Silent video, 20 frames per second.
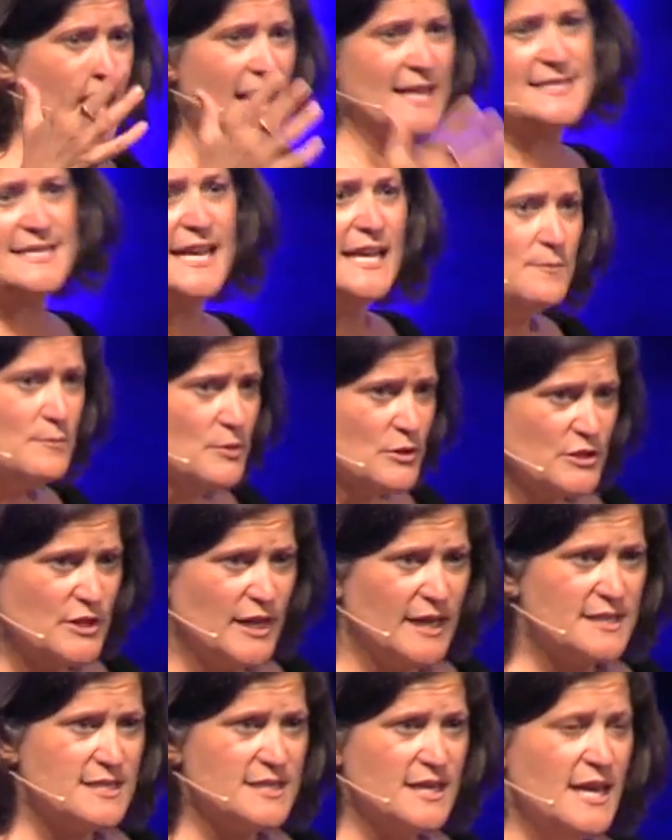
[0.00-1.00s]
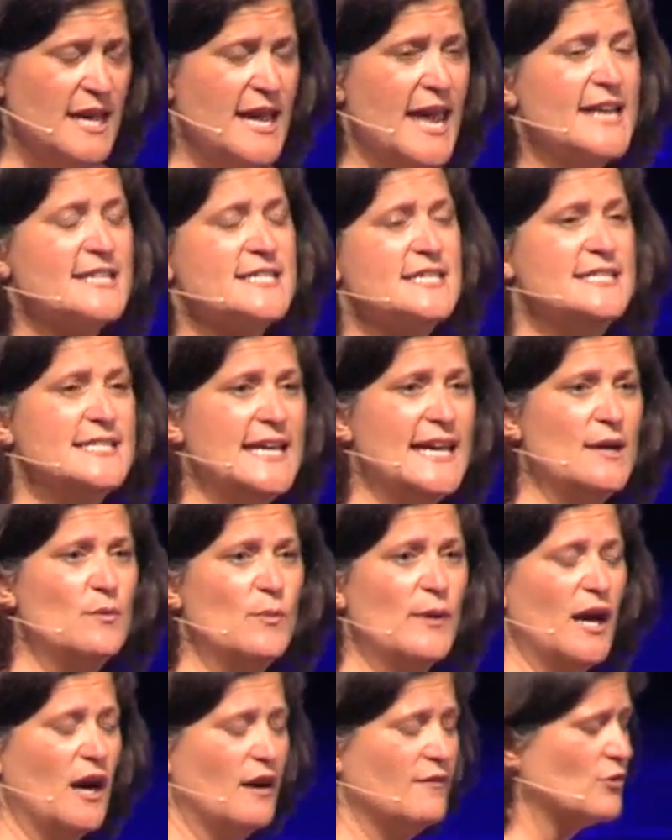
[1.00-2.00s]
at 10%, and today
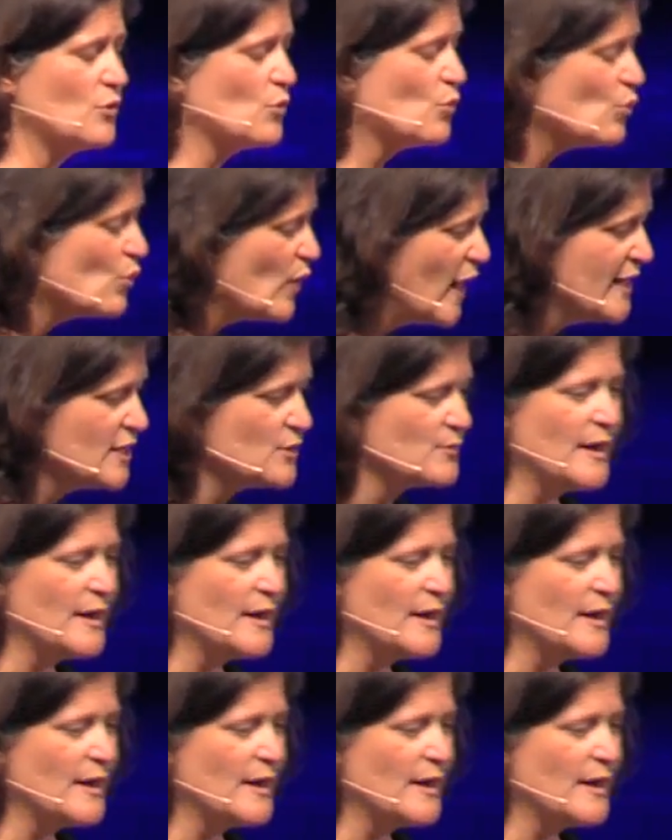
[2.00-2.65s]
we hover right